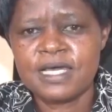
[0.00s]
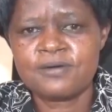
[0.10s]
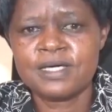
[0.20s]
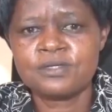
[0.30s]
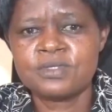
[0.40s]
I
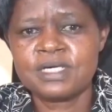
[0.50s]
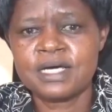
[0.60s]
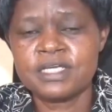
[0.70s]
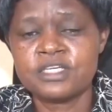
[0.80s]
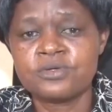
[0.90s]
would like to
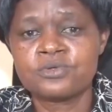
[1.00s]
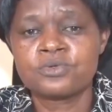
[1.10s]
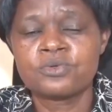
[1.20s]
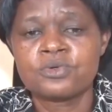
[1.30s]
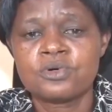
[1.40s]
encourage you
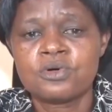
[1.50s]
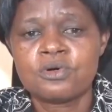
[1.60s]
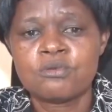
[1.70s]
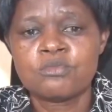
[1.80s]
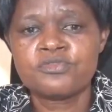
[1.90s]
to
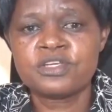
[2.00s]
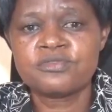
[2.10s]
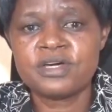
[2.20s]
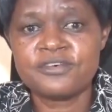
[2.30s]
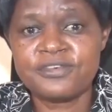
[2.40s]
move in
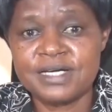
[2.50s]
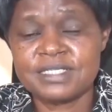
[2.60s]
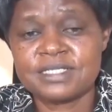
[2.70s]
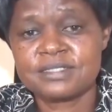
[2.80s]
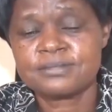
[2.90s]
very
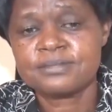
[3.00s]
fast